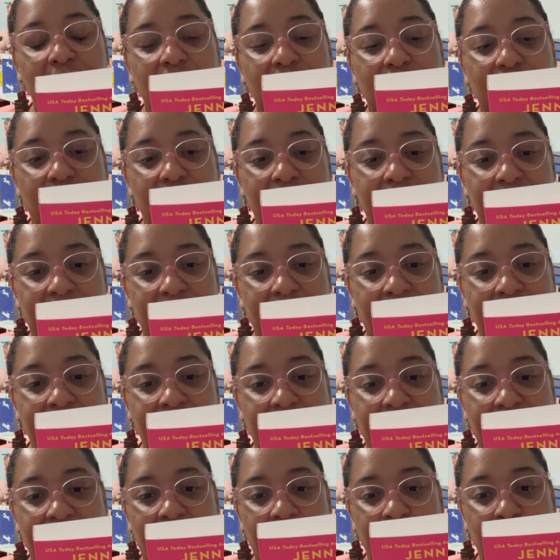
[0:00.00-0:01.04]
she decides to
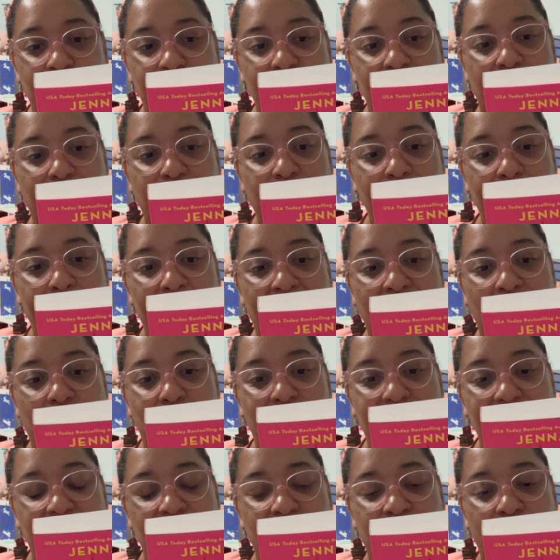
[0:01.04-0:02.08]
get everyone off her back
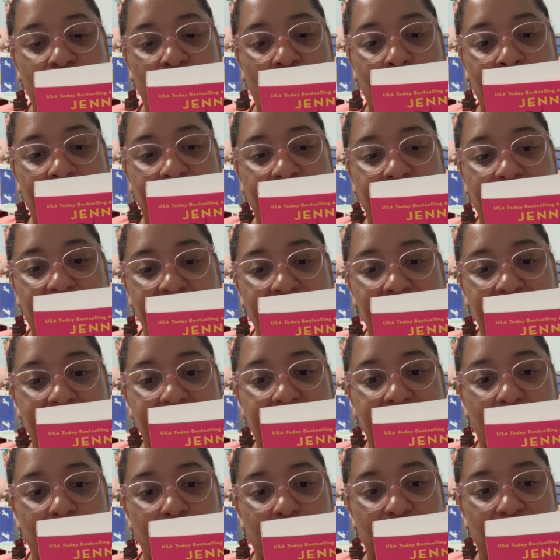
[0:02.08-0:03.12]
once and for all by finding
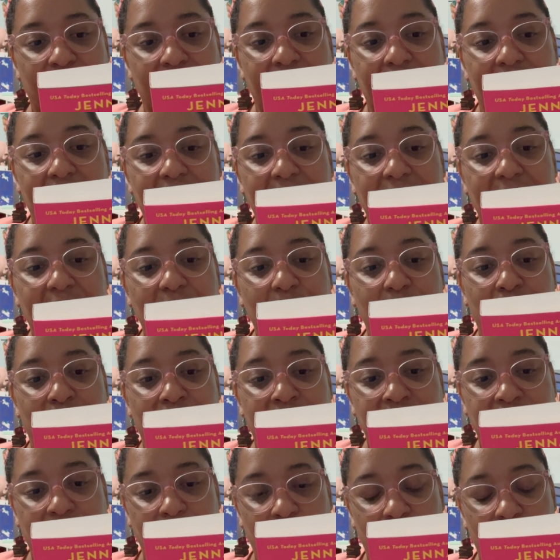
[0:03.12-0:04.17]
someone,
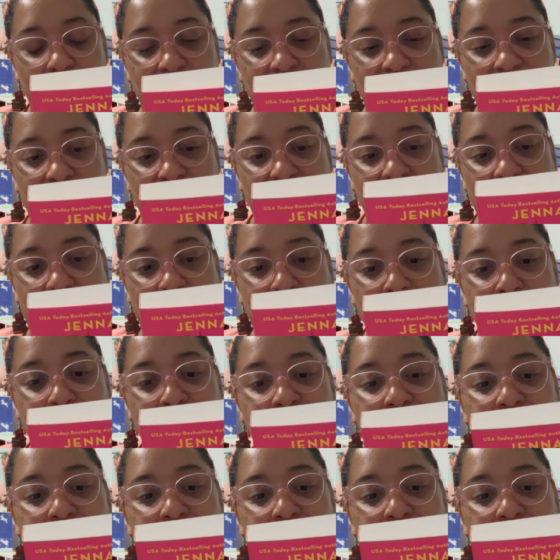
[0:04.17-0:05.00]
anyone, to pose as her date.